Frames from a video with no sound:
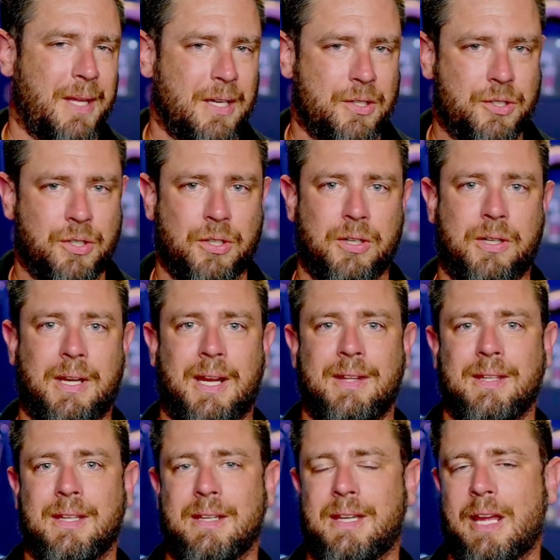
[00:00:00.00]
that it took and
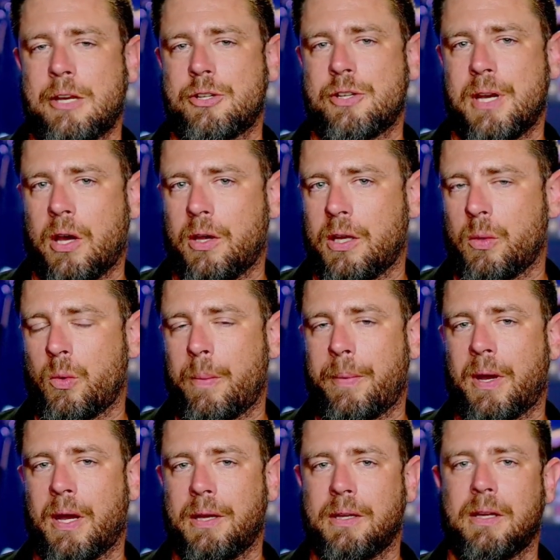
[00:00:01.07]
the intentionality that went
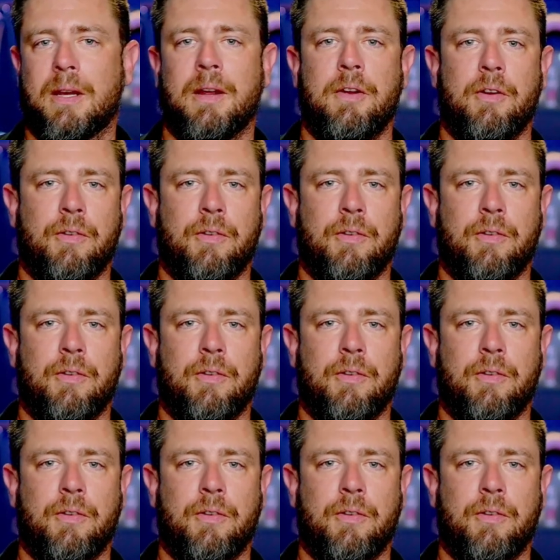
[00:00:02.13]
behind it.